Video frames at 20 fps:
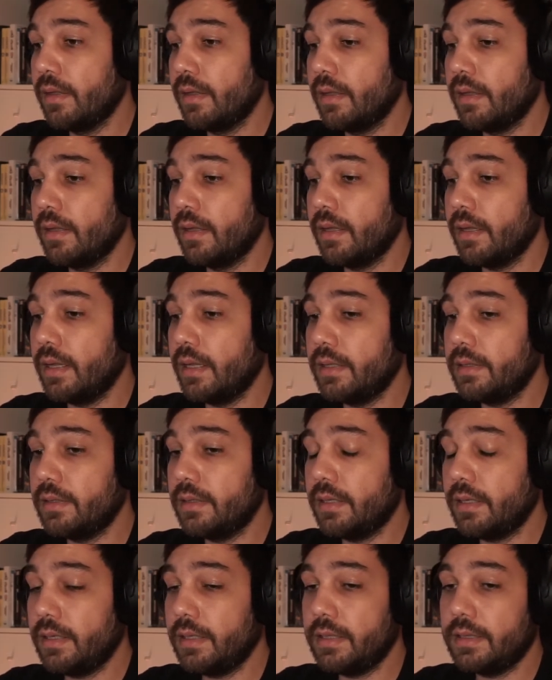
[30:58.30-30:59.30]
And
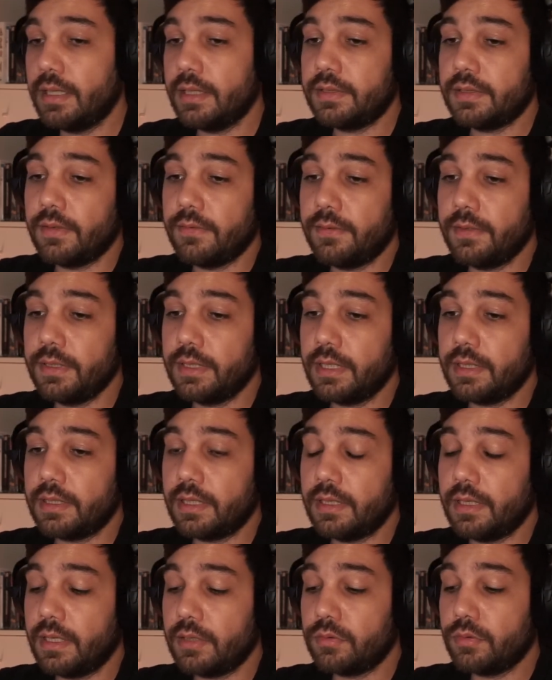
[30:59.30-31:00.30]
that's something that I'd
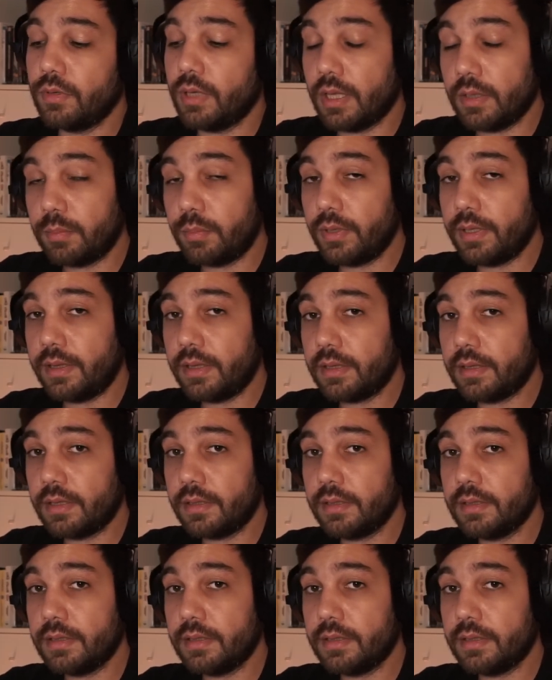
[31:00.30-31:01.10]
like to help with.